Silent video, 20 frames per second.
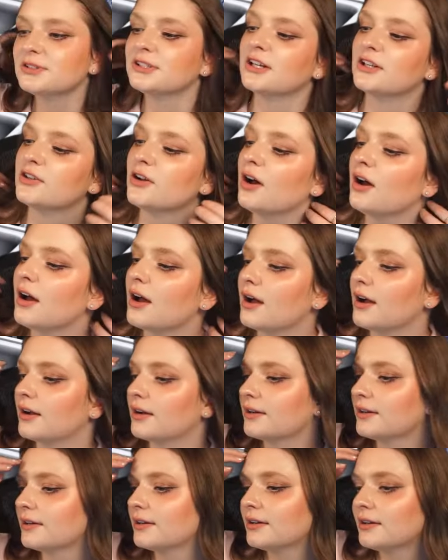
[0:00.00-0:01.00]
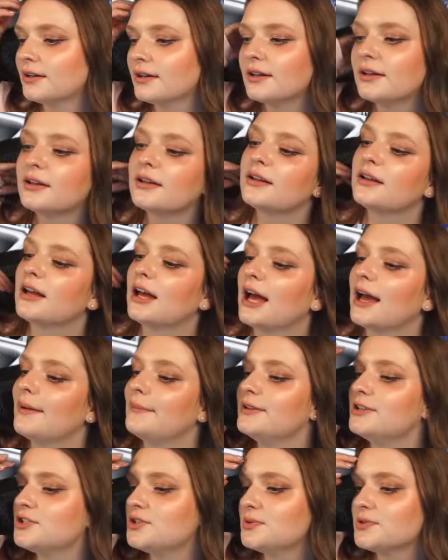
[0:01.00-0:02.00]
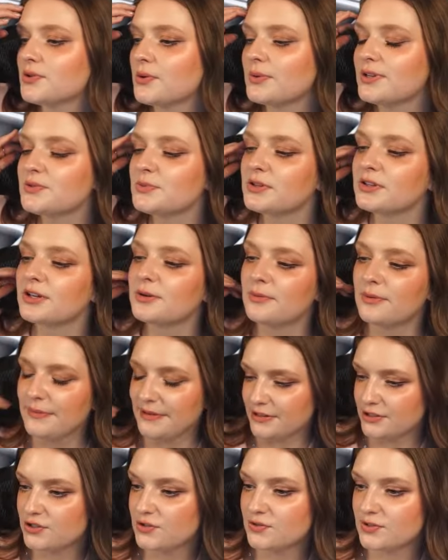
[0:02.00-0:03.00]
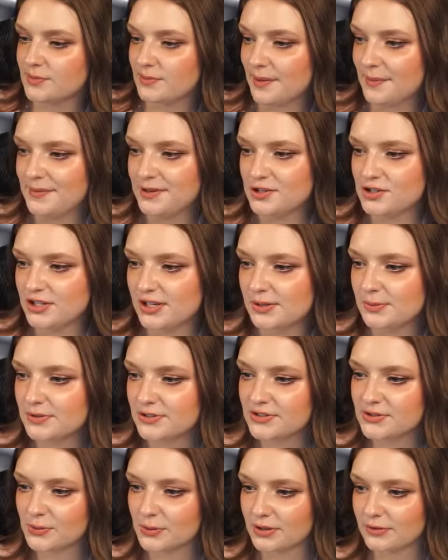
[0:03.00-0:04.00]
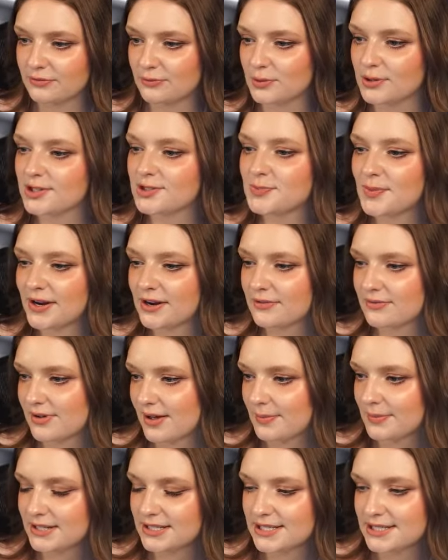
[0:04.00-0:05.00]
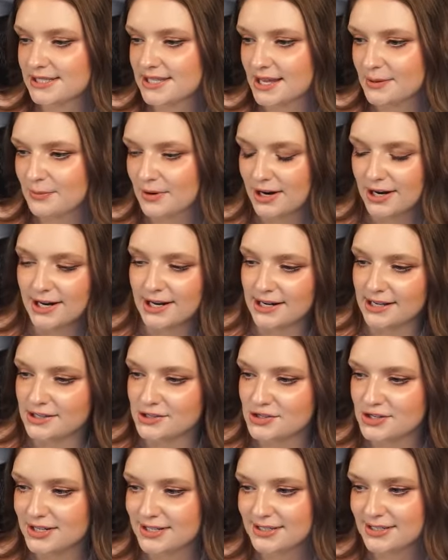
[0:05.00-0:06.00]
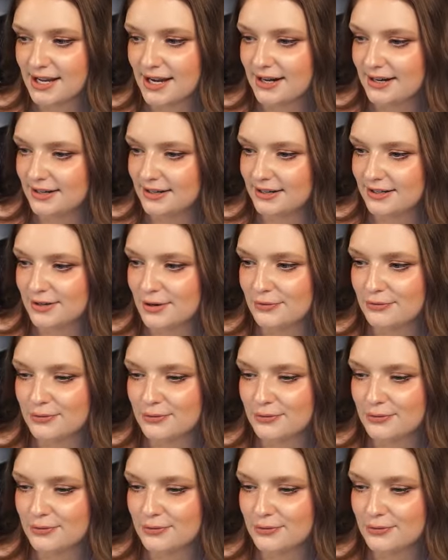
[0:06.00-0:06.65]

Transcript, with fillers: a dog. I mean, she was always with commitment issues, so maybe she was sort of forced by her family to stay married and she decided enough